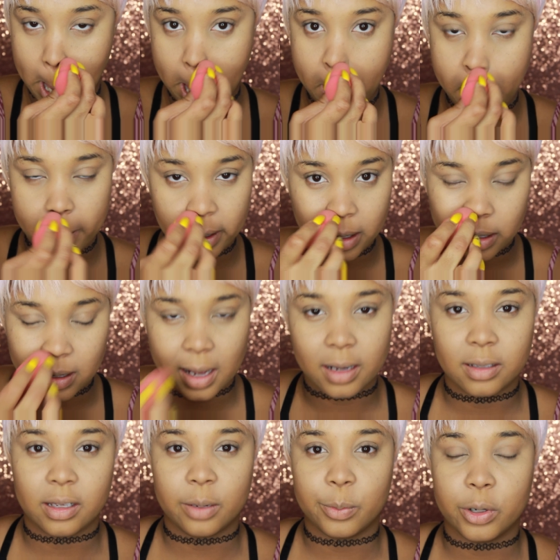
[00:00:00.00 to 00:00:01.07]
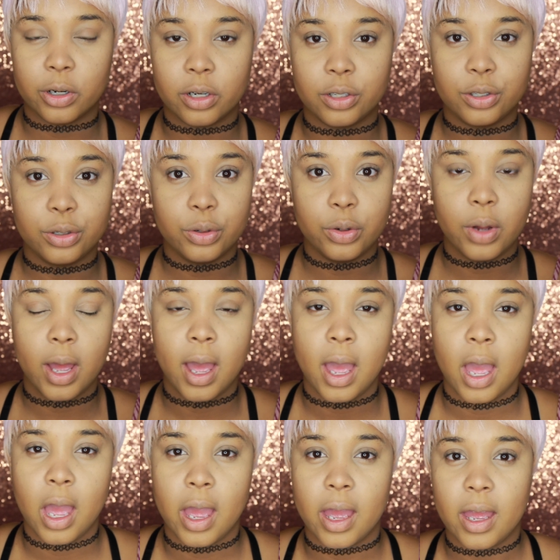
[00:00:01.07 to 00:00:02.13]
And the next thing we're going to do
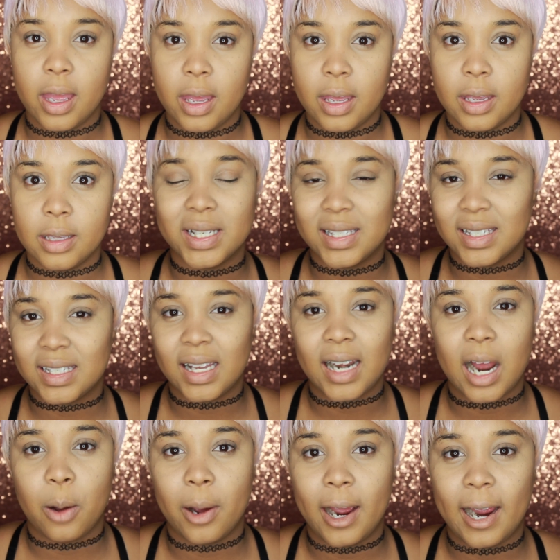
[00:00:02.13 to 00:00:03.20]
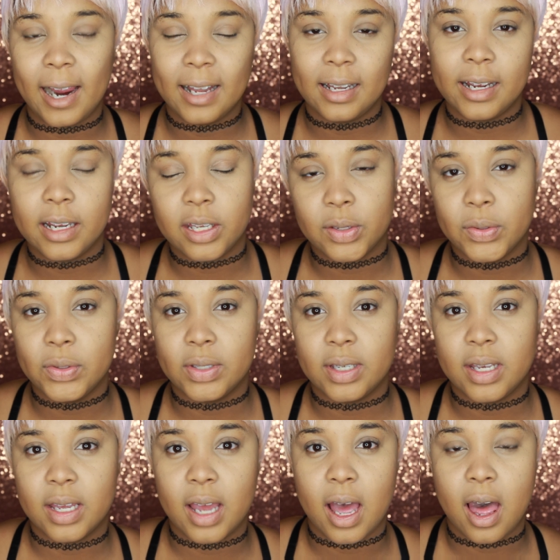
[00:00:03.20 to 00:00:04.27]
is set our highlight
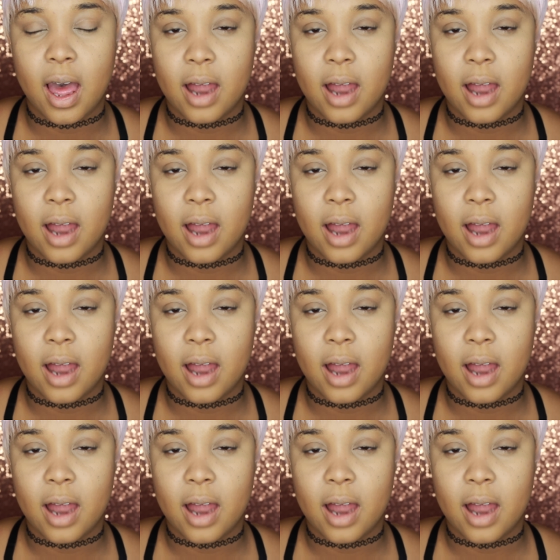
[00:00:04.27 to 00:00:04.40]
using